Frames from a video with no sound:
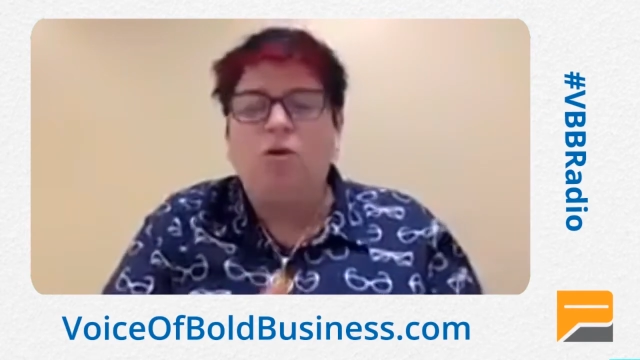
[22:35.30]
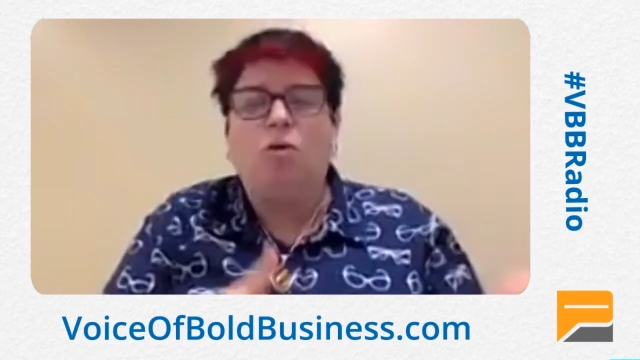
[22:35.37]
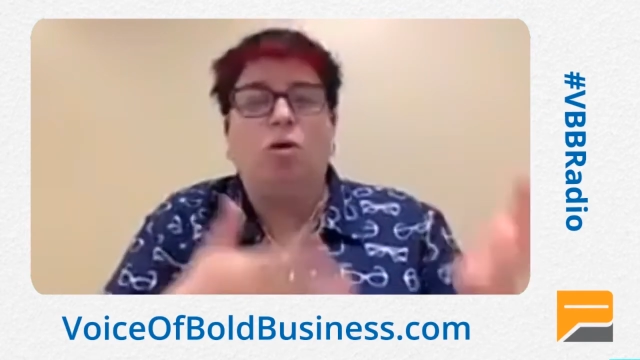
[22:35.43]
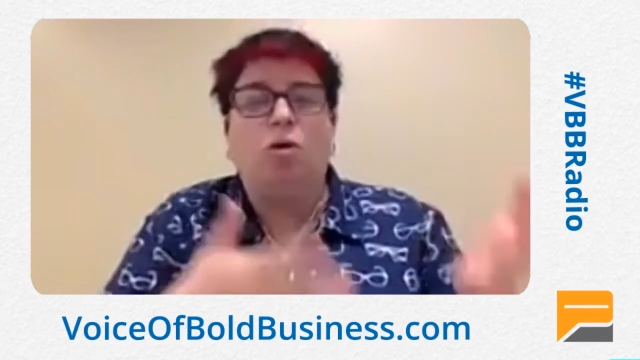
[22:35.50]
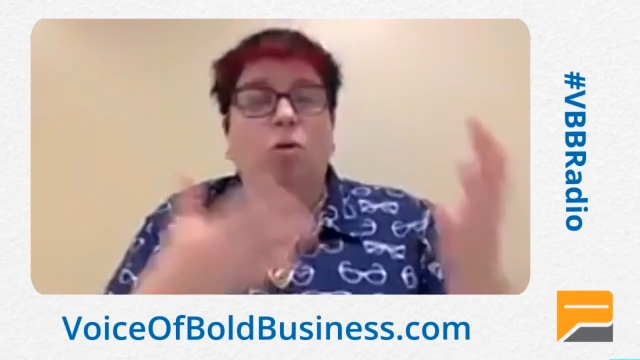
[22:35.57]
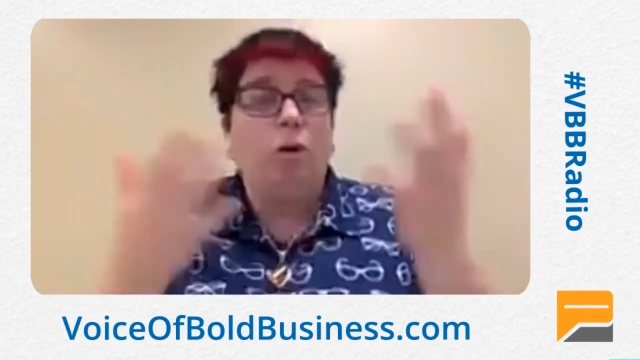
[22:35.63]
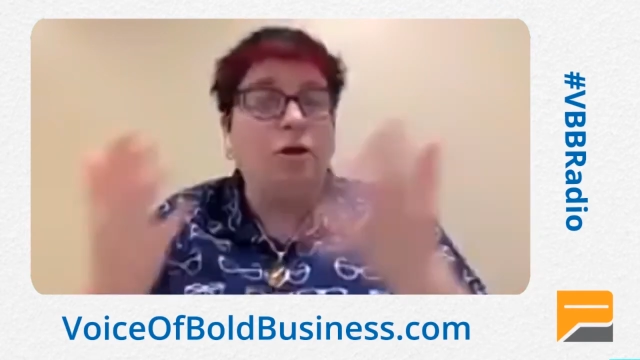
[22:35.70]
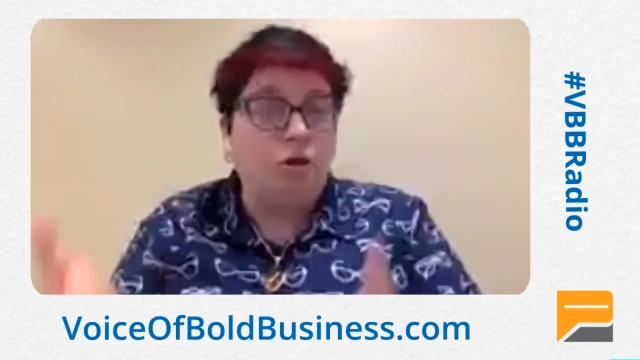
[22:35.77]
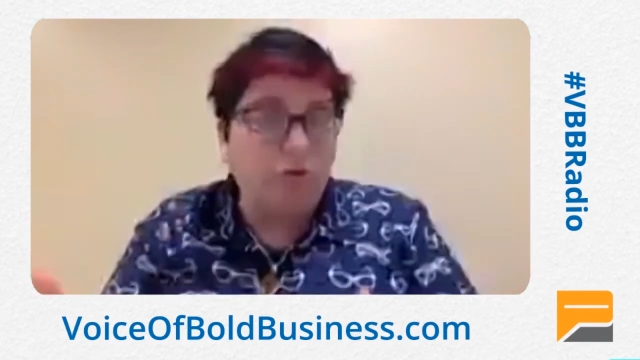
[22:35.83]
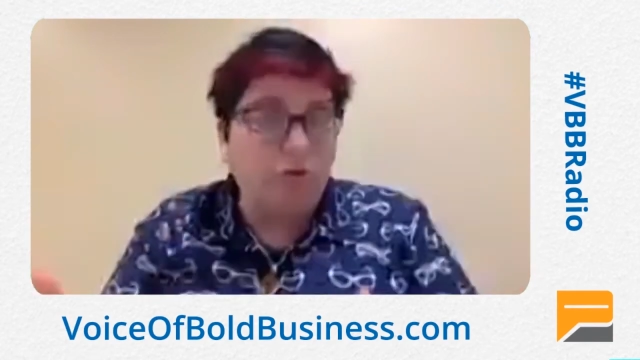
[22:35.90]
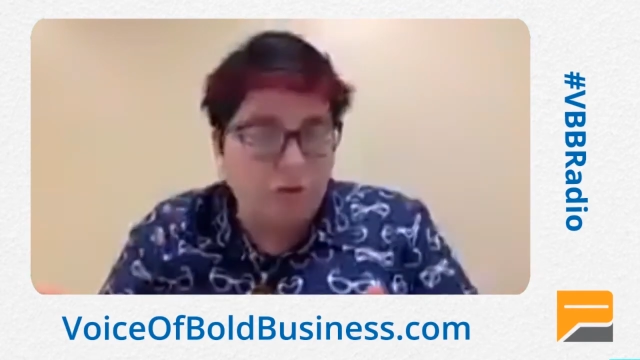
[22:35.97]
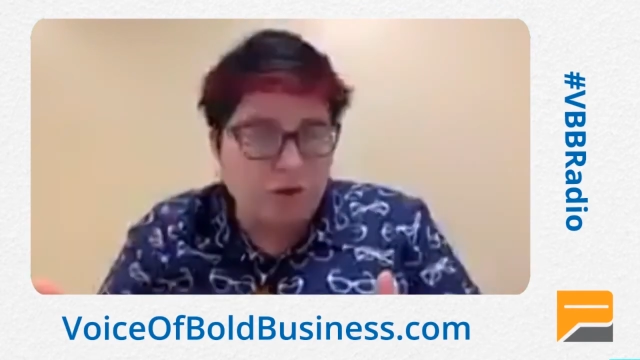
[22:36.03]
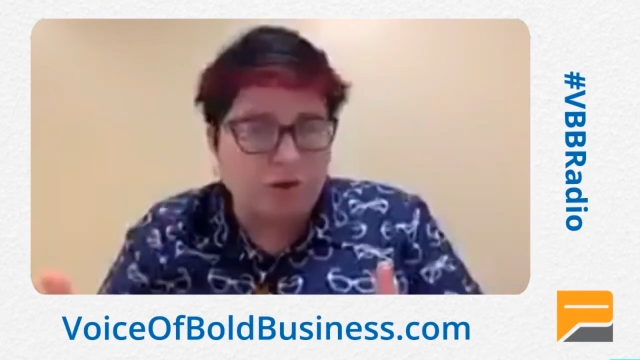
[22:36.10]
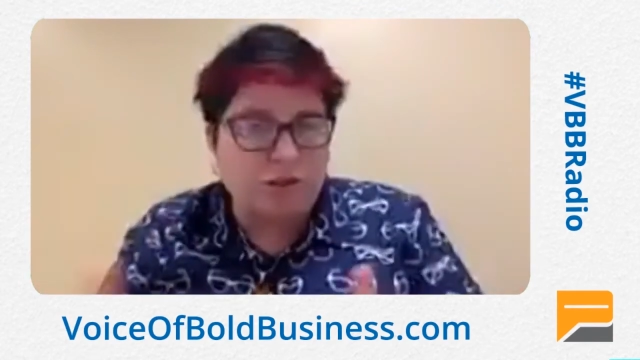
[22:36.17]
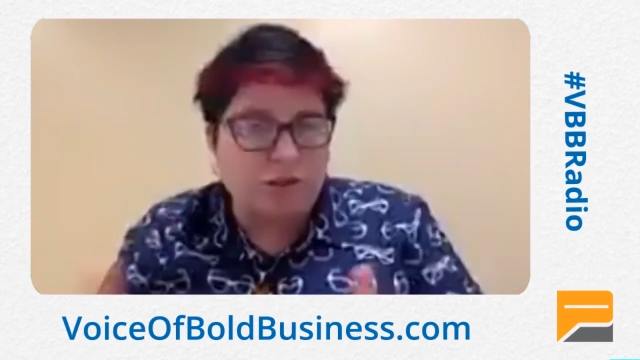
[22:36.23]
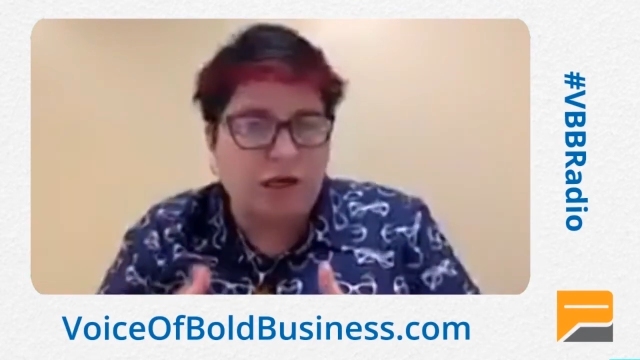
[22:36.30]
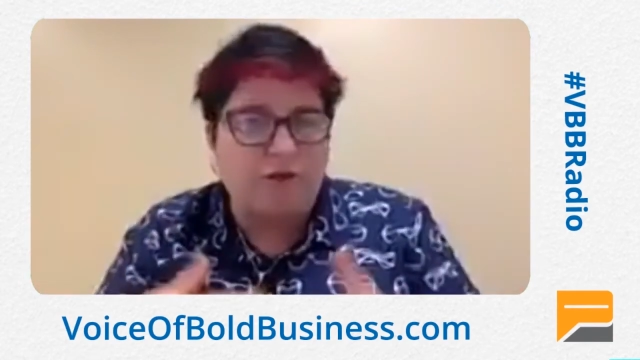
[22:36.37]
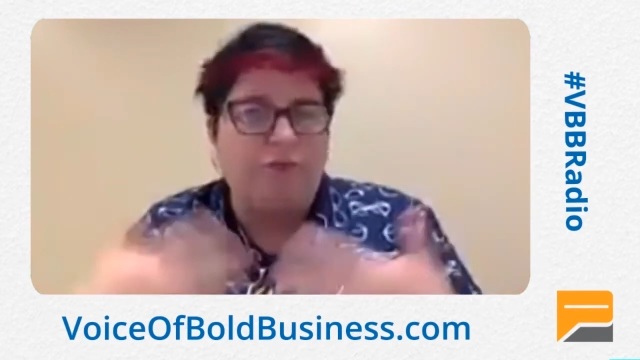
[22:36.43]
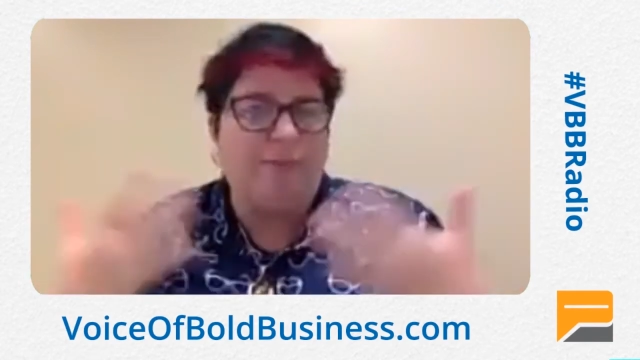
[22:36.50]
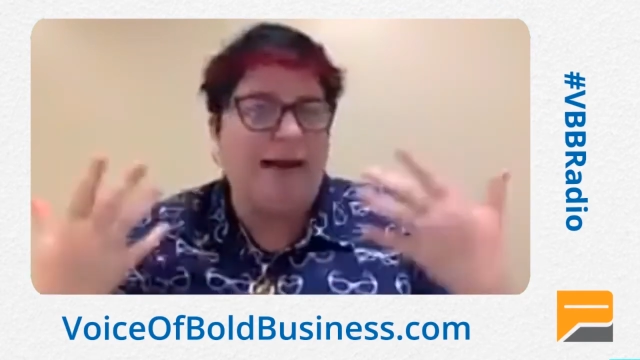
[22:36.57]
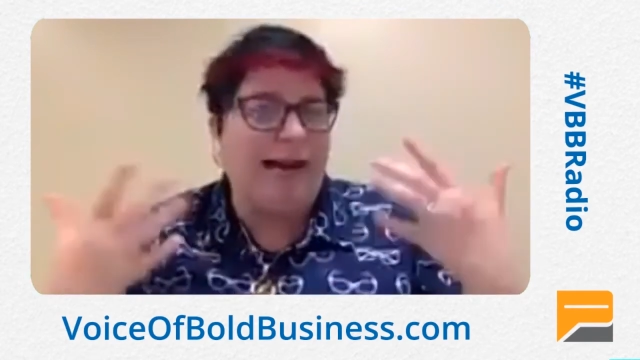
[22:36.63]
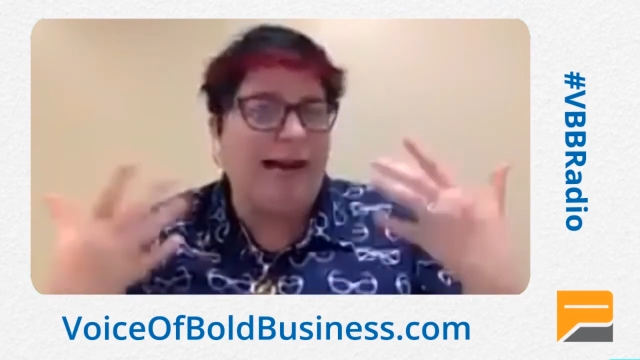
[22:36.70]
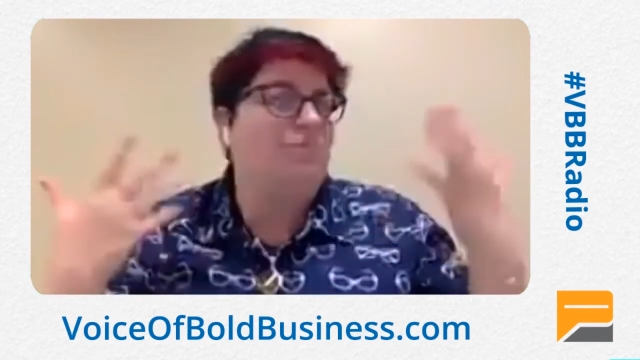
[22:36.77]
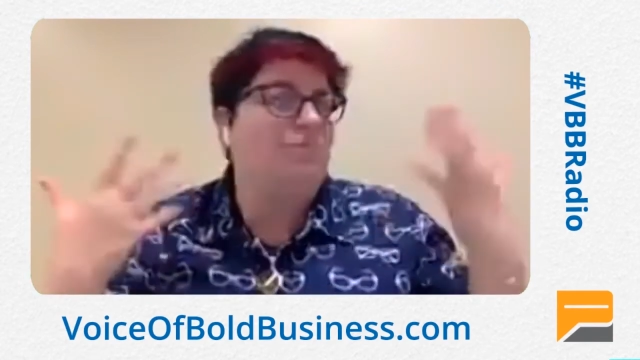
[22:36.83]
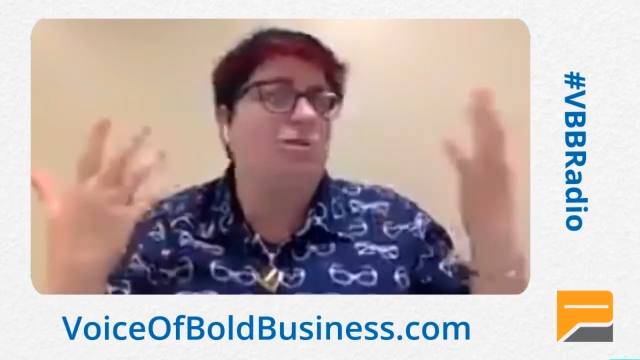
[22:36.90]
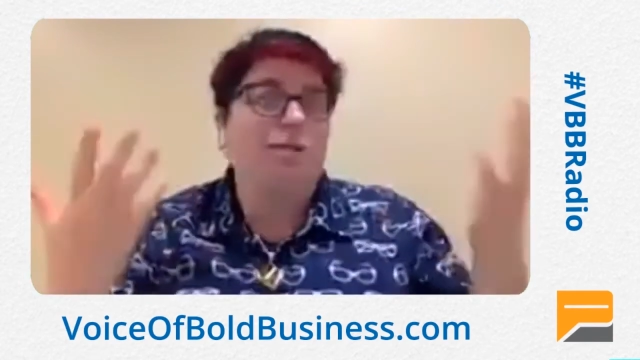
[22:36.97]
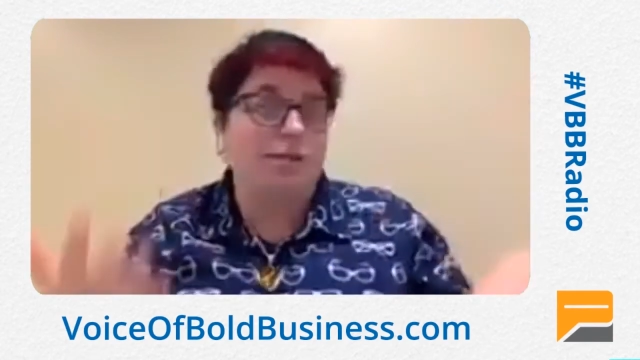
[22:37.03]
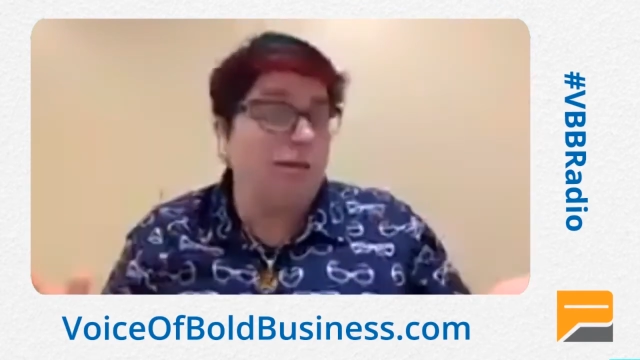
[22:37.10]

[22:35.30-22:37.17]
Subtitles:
or what you yourself might actually